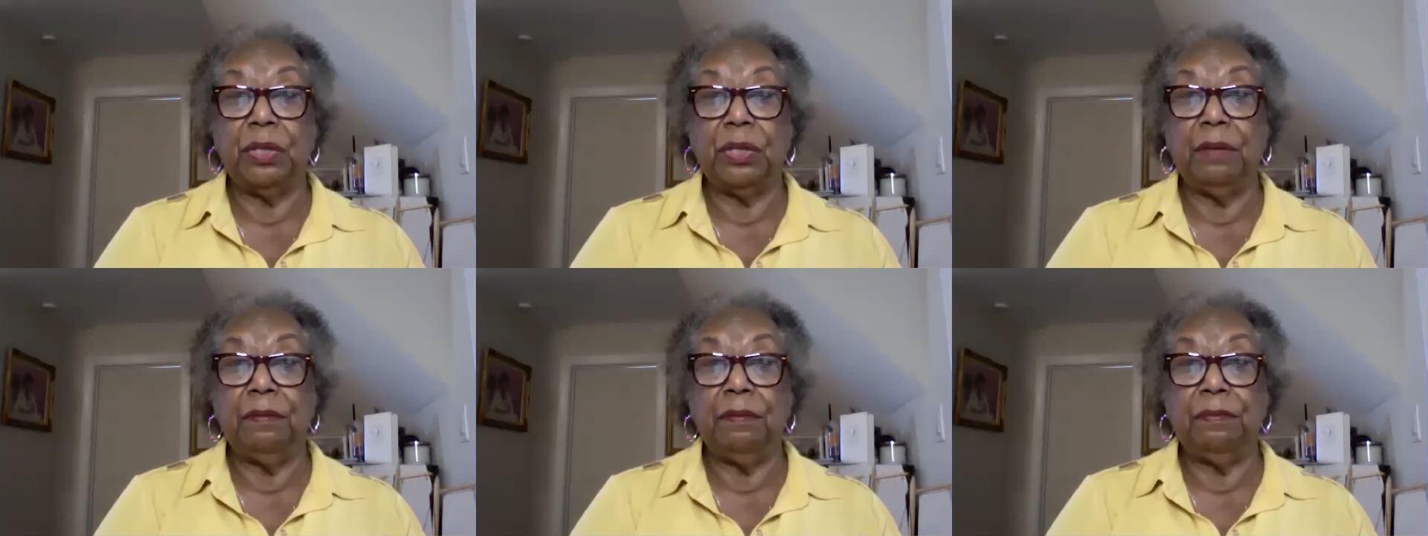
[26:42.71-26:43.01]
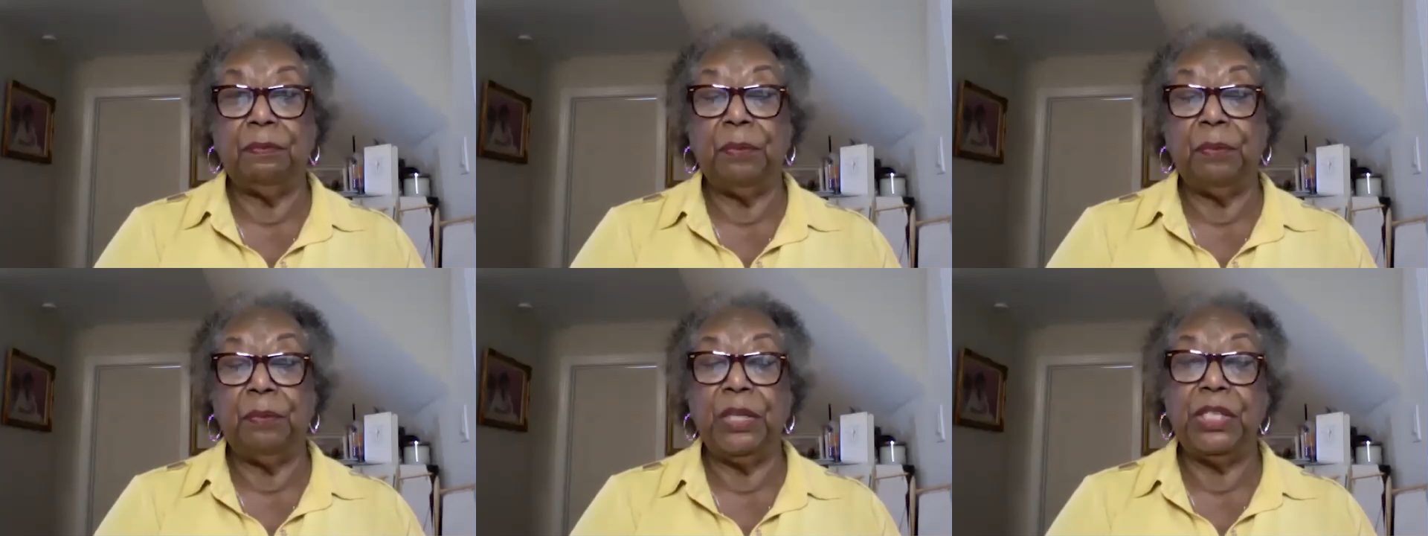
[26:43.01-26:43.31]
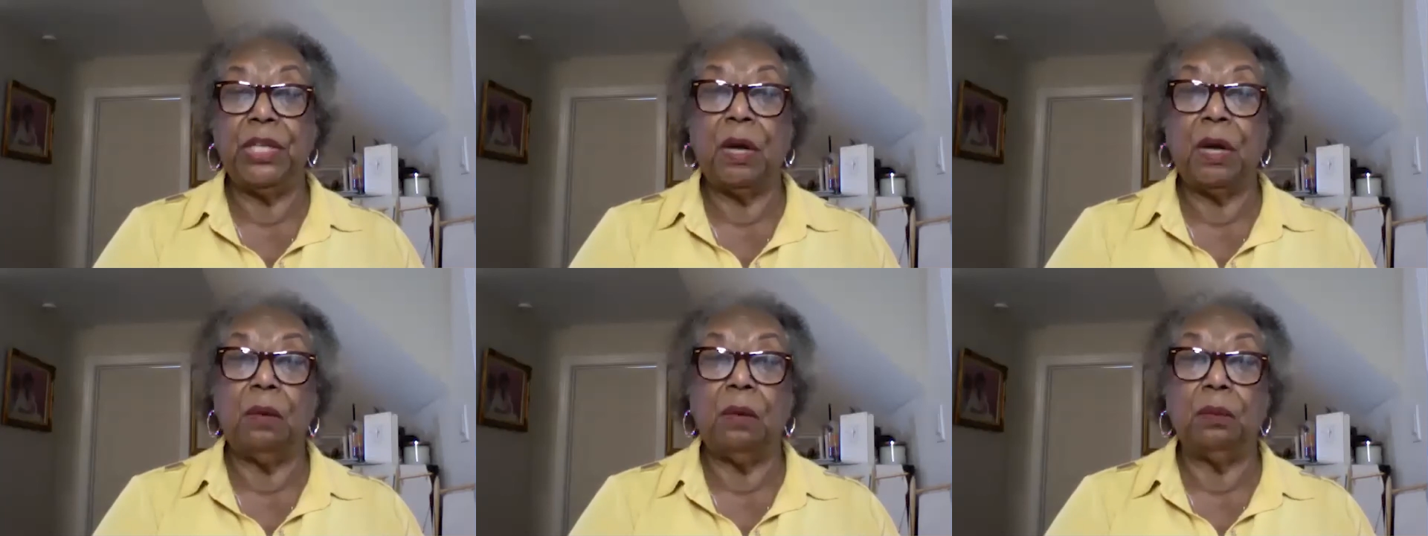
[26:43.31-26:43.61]
If we
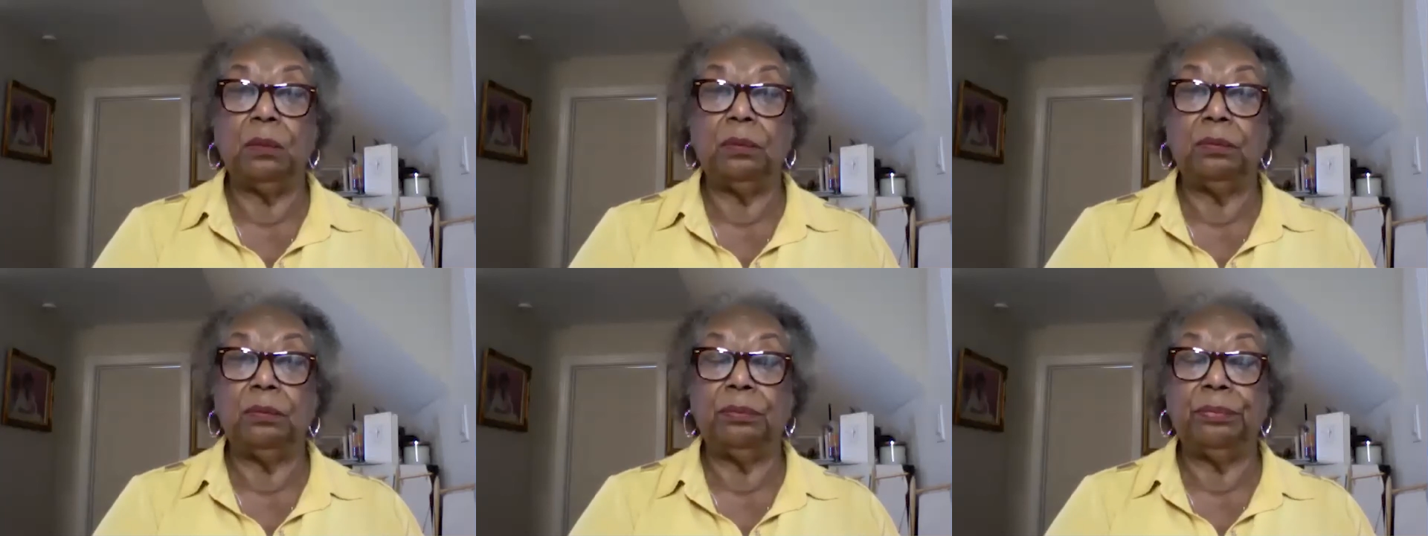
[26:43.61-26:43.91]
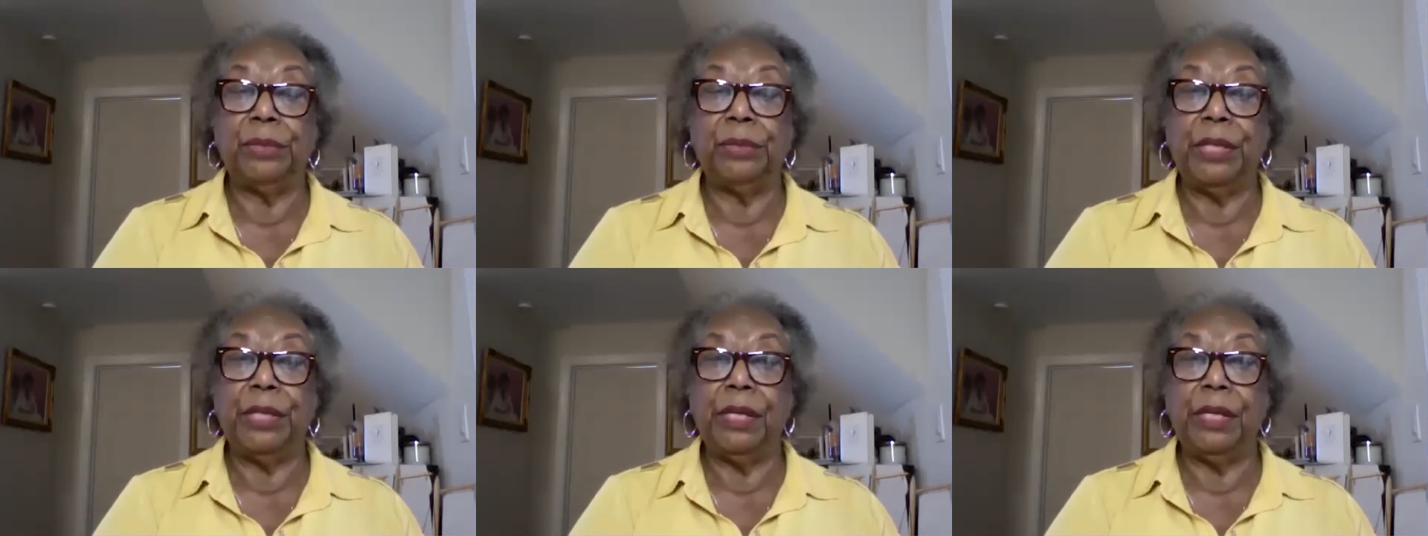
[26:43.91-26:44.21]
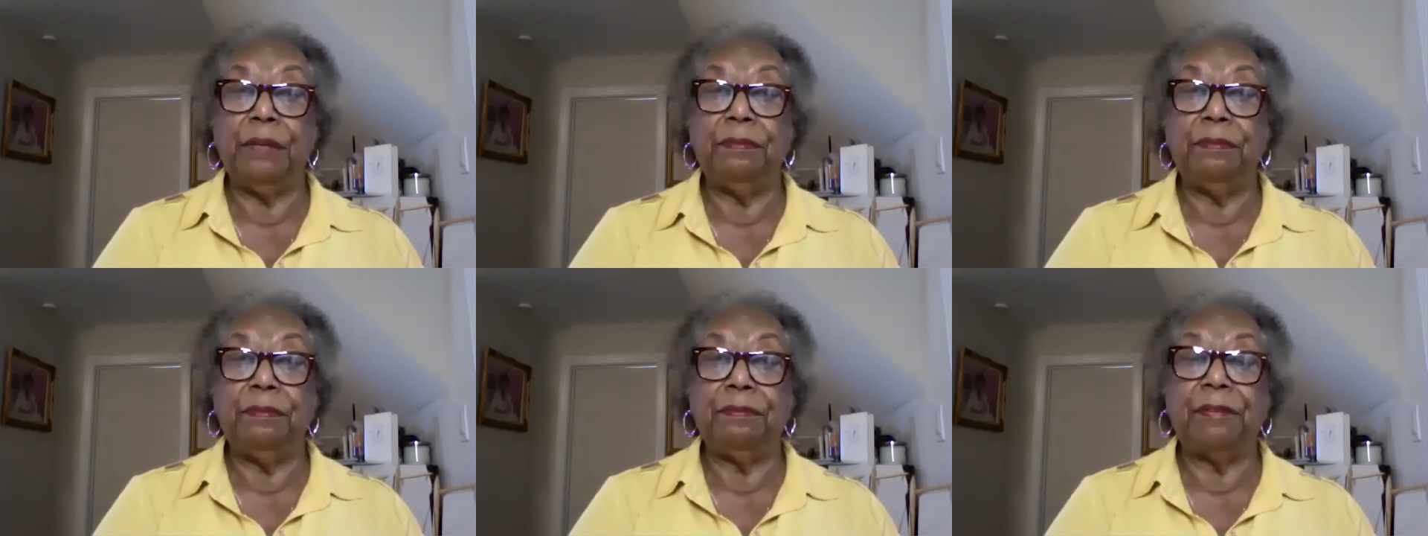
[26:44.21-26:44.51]
don't
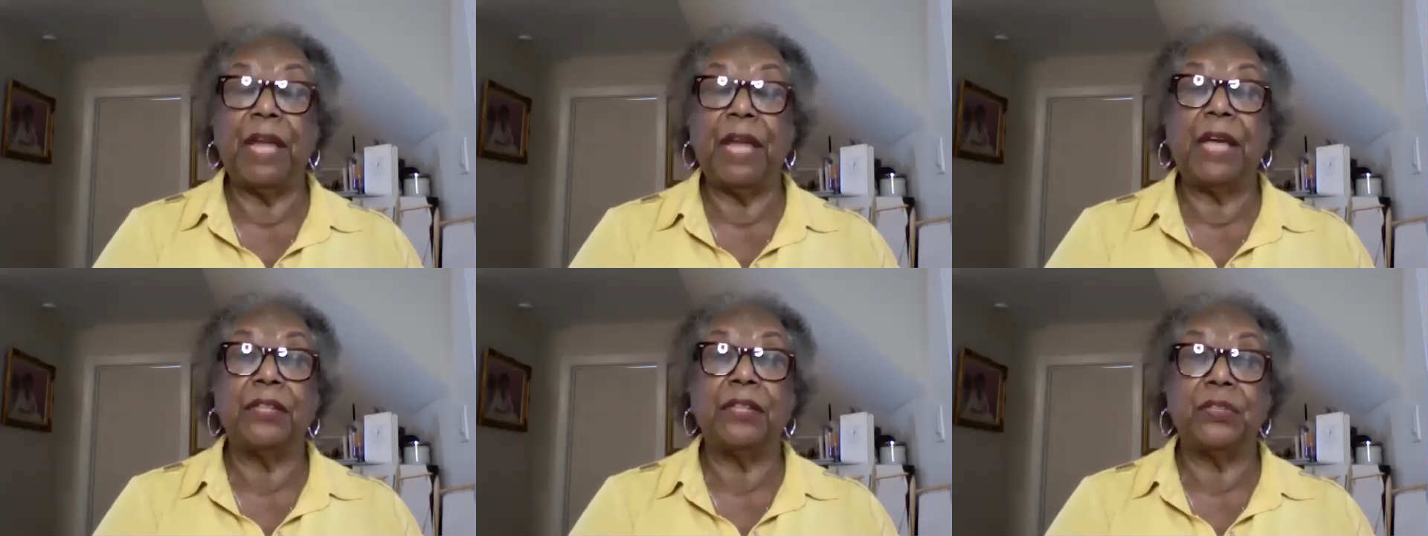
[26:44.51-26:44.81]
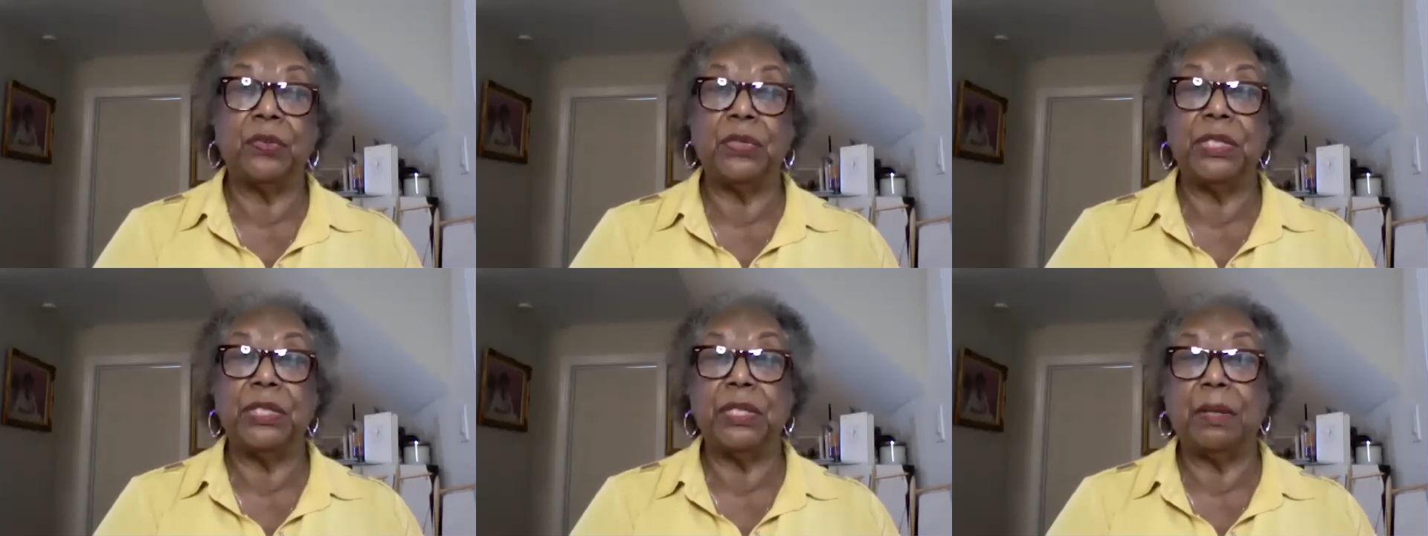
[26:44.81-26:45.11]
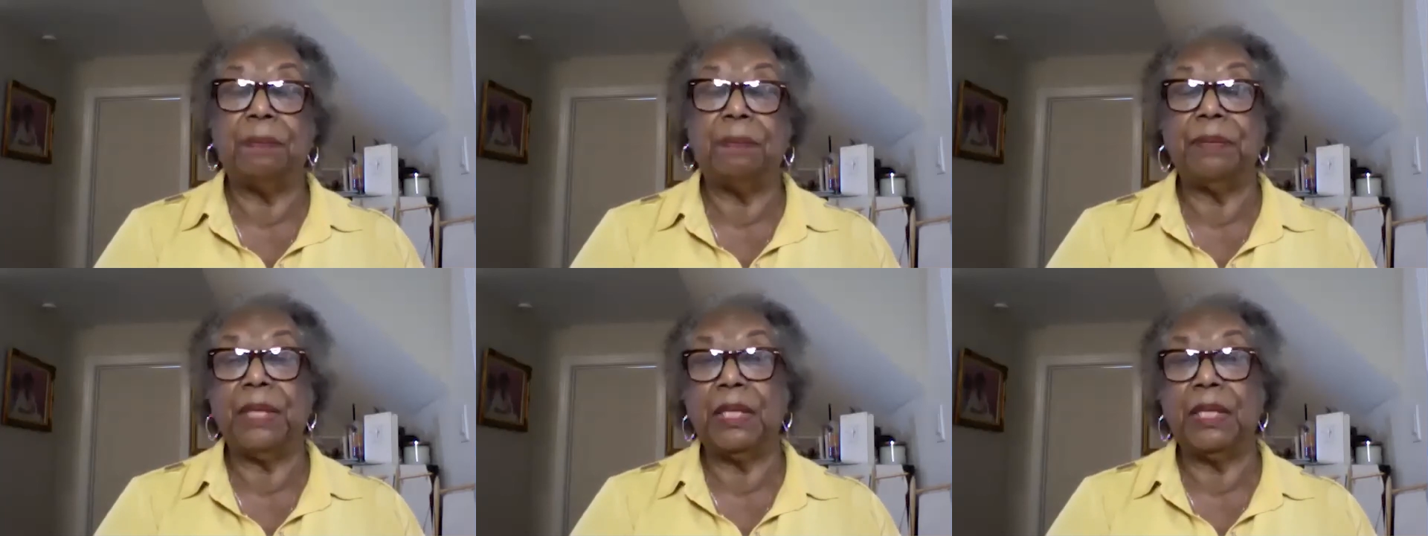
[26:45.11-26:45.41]
reflect on
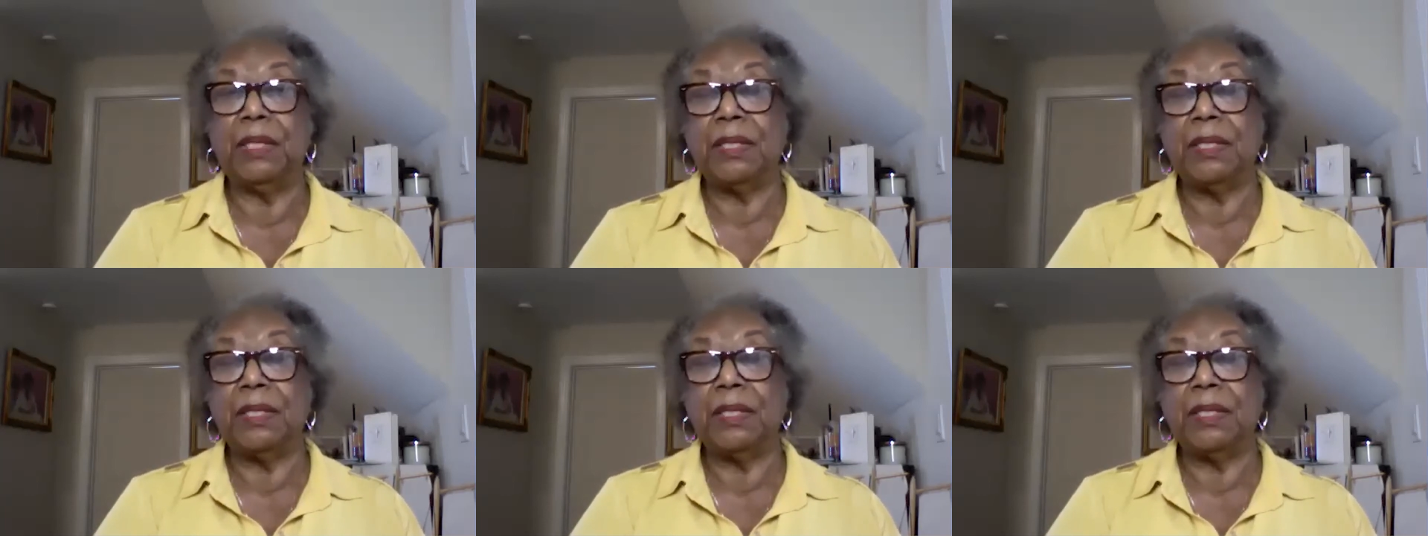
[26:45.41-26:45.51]
something,